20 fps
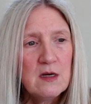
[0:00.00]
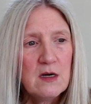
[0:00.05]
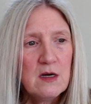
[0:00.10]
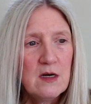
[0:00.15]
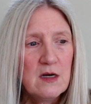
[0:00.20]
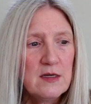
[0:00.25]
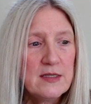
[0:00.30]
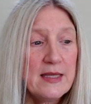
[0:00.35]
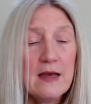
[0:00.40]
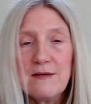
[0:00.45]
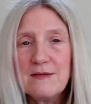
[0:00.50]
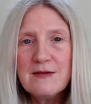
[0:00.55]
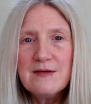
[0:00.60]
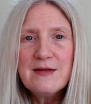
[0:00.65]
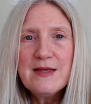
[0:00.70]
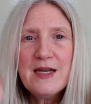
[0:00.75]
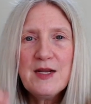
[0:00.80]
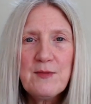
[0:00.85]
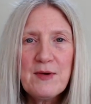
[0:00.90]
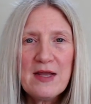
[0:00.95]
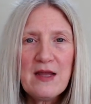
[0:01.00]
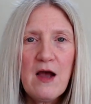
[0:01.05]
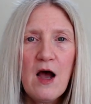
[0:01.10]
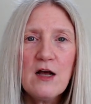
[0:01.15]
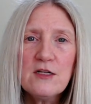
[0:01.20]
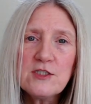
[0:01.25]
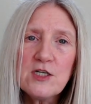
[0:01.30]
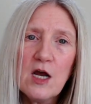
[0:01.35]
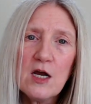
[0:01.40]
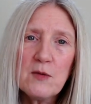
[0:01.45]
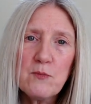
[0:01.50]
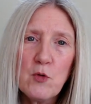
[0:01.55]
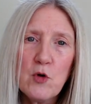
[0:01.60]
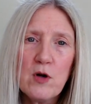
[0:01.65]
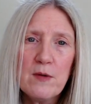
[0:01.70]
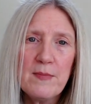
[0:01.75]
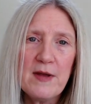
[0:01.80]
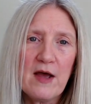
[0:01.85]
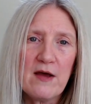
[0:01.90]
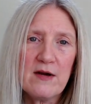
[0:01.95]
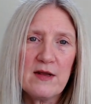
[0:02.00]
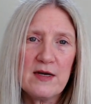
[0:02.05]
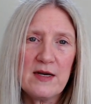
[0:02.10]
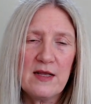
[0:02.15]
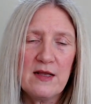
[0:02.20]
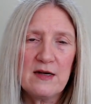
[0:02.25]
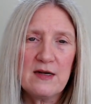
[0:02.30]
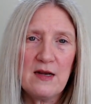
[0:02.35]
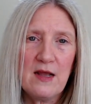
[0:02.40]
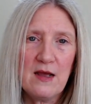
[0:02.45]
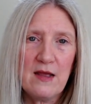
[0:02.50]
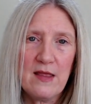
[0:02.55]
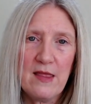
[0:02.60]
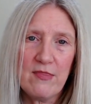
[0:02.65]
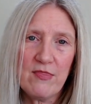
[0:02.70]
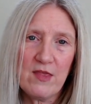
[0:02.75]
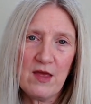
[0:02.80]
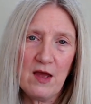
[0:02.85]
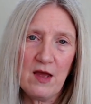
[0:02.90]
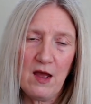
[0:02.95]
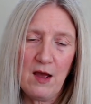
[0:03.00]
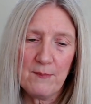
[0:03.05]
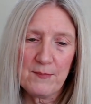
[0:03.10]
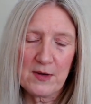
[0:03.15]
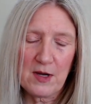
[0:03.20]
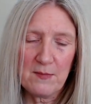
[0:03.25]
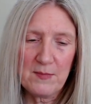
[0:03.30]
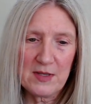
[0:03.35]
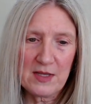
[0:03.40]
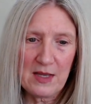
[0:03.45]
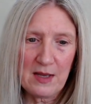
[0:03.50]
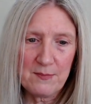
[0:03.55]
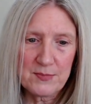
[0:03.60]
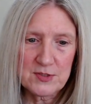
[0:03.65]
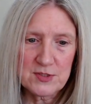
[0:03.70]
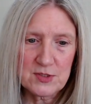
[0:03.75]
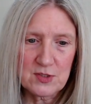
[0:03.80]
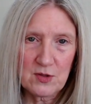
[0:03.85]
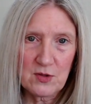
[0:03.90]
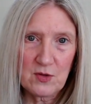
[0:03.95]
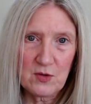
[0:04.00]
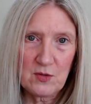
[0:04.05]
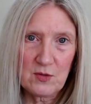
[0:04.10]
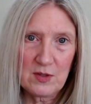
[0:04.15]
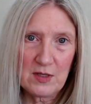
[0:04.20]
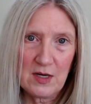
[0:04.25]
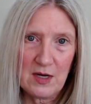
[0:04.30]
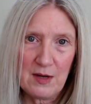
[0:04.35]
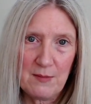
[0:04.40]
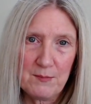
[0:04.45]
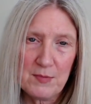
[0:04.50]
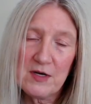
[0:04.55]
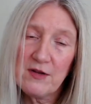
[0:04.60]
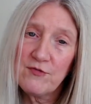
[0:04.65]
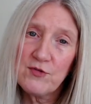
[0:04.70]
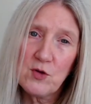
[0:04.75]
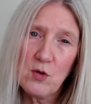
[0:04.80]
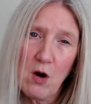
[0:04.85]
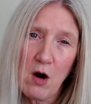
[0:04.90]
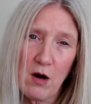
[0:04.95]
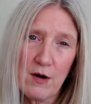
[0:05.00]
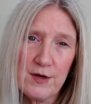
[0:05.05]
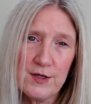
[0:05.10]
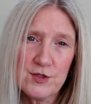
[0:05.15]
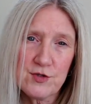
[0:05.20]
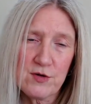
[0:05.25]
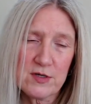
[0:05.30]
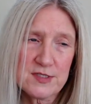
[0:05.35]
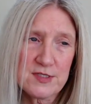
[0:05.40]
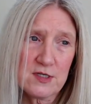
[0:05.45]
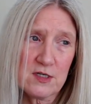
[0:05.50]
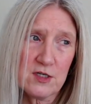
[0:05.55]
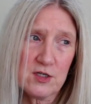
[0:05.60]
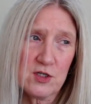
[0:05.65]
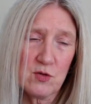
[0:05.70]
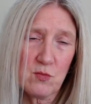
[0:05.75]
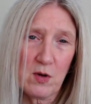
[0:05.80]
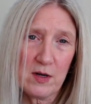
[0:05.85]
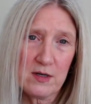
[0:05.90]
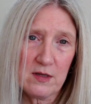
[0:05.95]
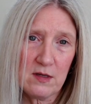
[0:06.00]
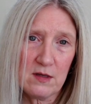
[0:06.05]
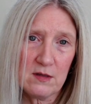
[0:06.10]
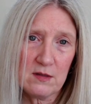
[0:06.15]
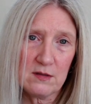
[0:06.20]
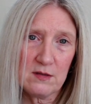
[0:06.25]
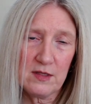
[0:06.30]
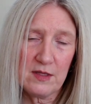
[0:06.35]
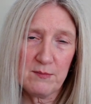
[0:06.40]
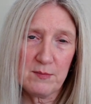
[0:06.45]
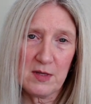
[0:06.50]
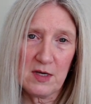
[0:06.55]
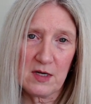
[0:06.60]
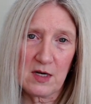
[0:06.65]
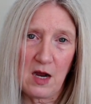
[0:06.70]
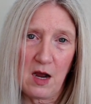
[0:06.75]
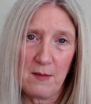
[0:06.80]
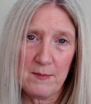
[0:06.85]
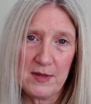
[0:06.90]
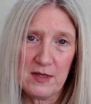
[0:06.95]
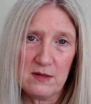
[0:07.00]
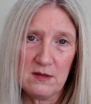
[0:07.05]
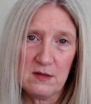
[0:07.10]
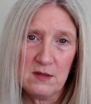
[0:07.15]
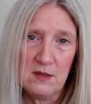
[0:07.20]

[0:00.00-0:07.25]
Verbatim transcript: Uh, yeah. Anyway, I'll talk more about it in in the upcoming episode. Um, but if you are interested and you want to leave me a comment